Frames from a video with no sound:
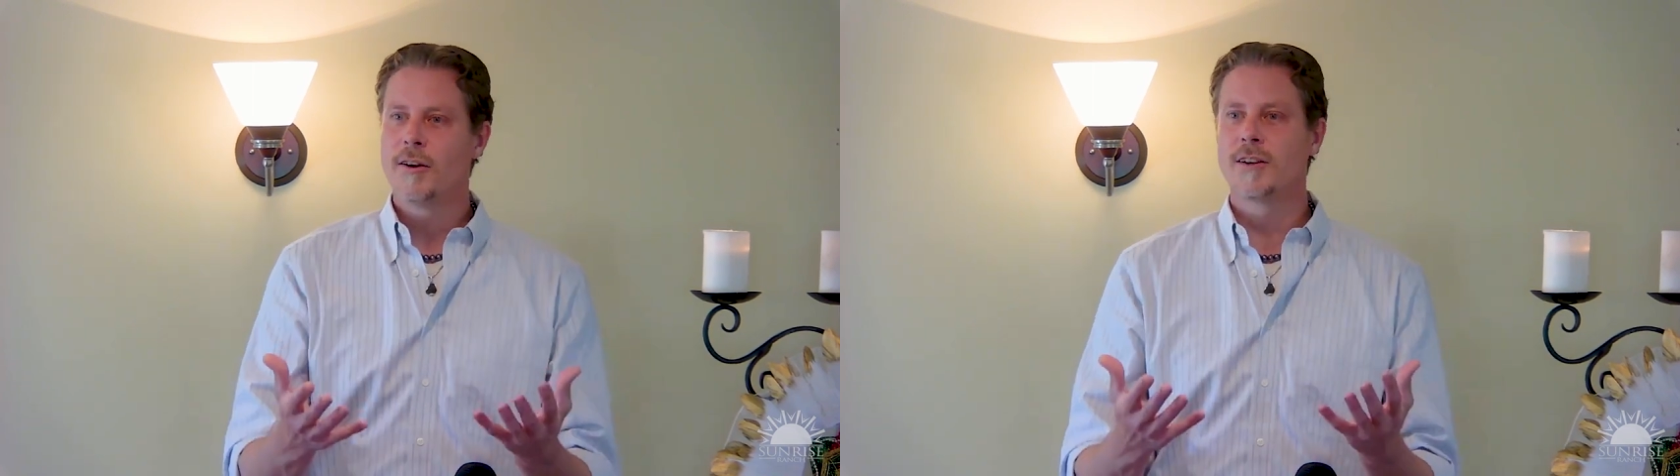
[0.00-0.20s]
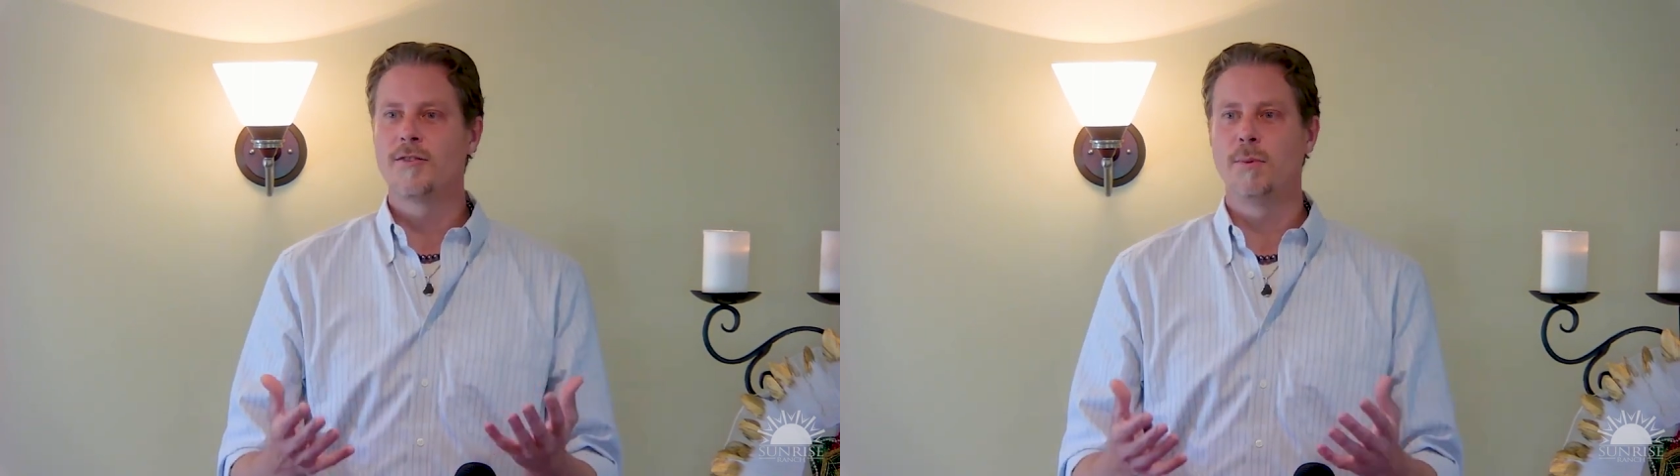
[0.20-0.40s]

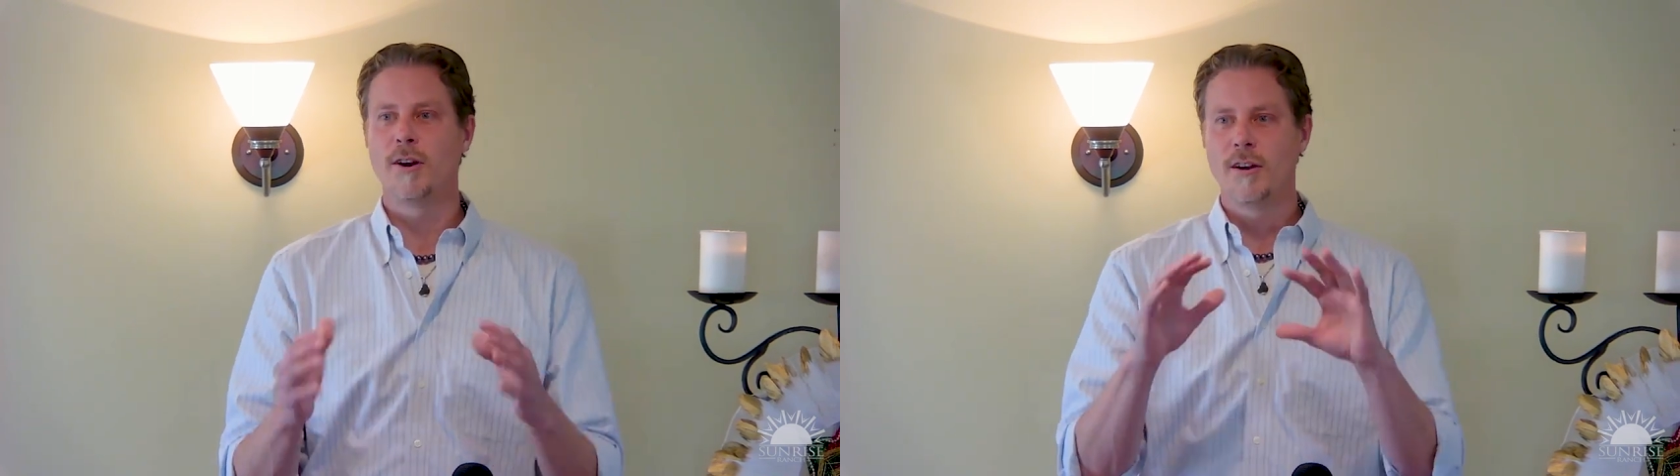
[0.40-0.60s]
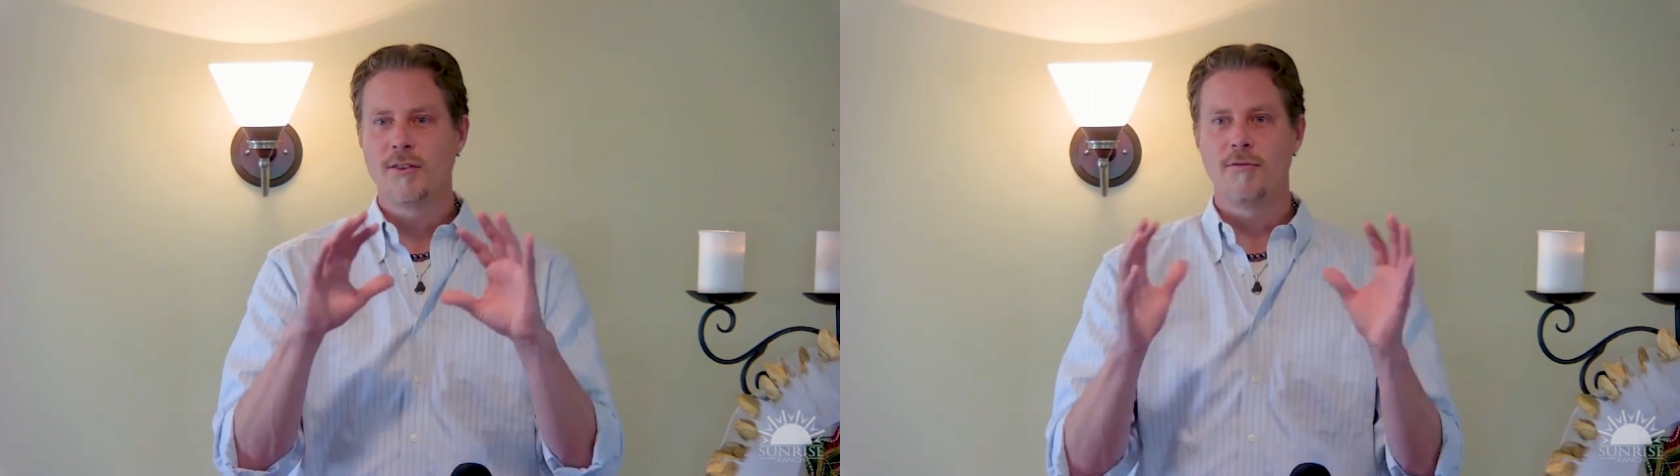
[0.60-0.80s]

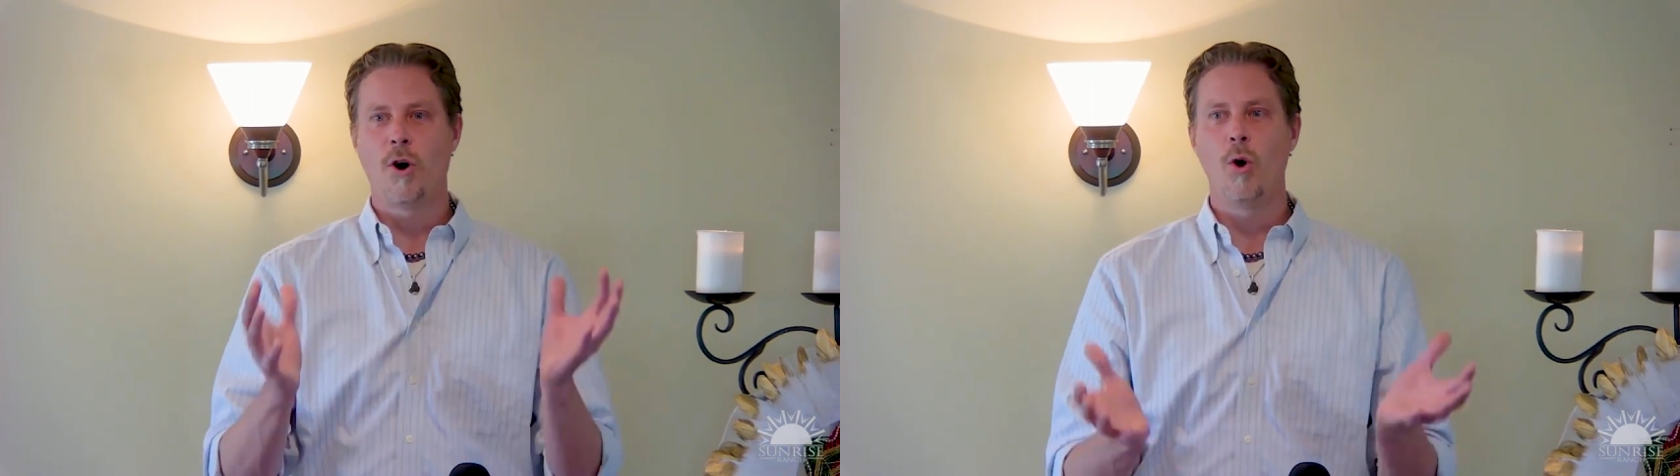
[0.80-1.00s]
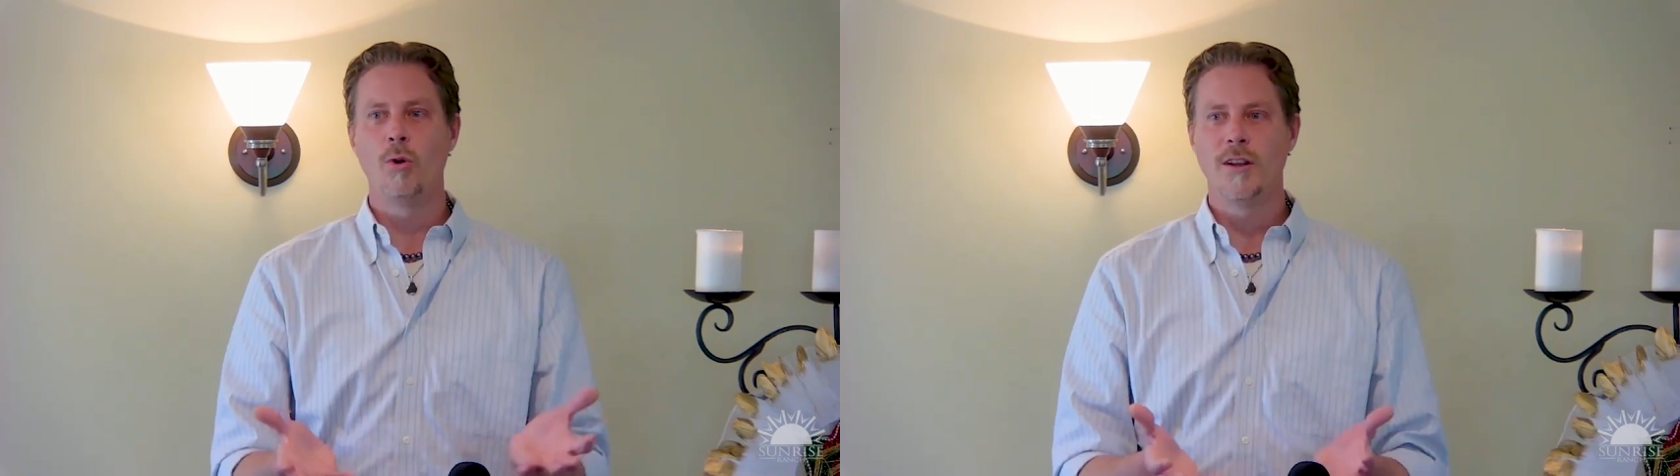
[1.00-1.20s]
experience of
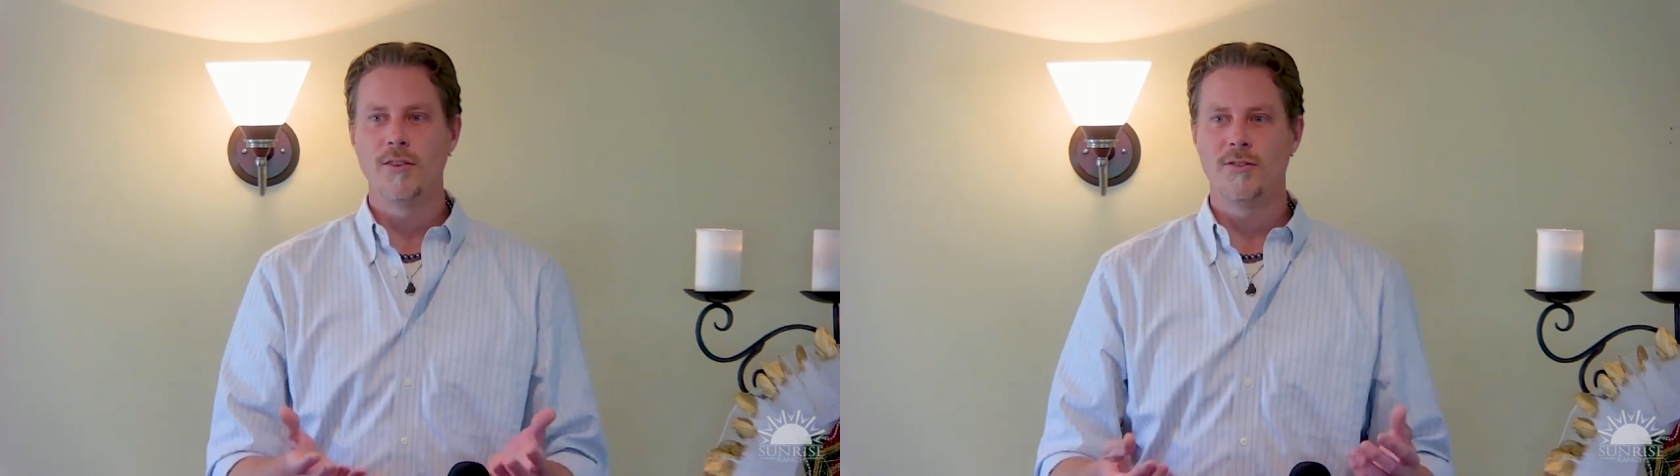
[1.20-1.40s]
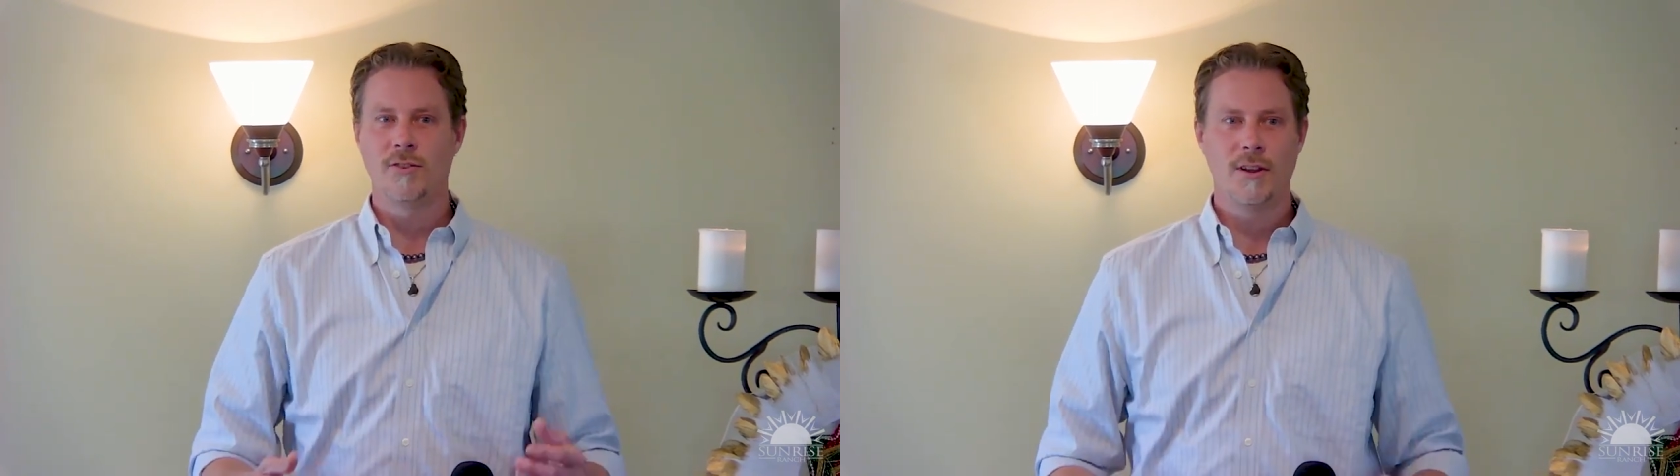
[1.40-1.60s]

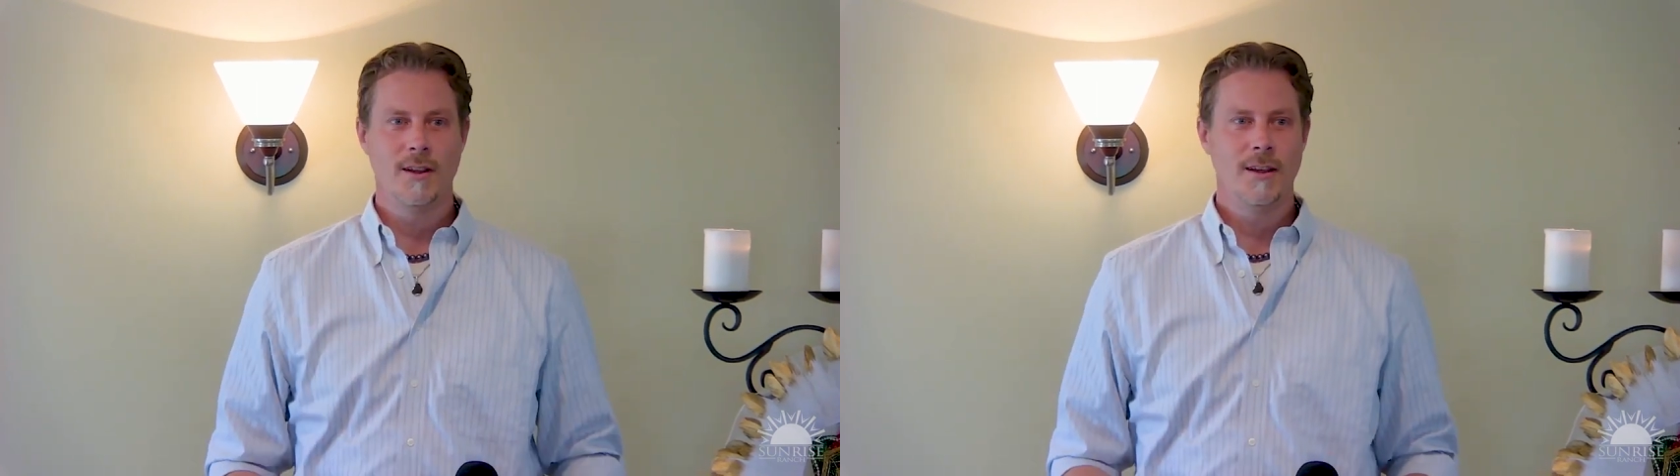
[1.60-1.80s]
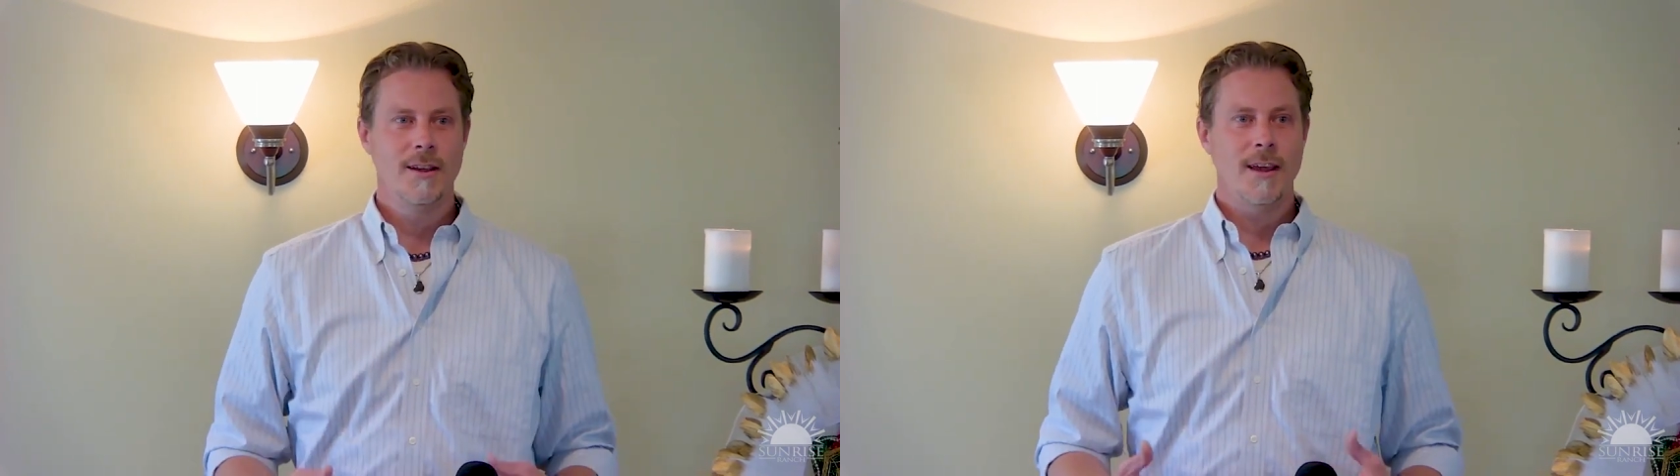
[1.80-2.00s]
wholeness
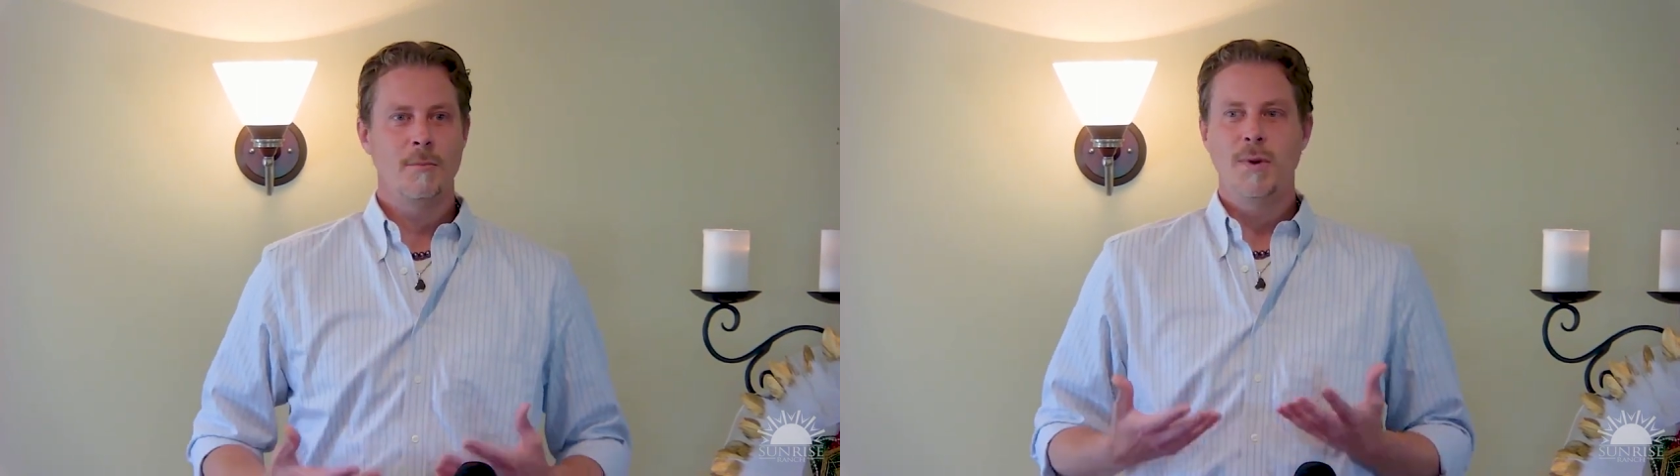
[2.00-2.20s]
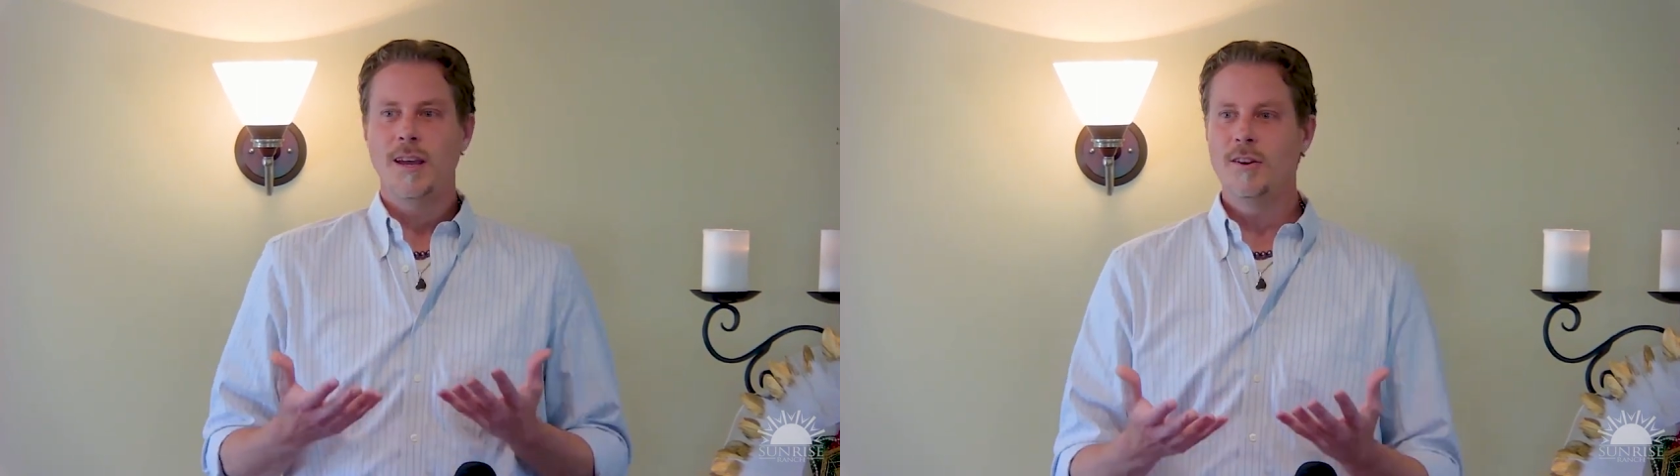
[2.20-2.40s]
and being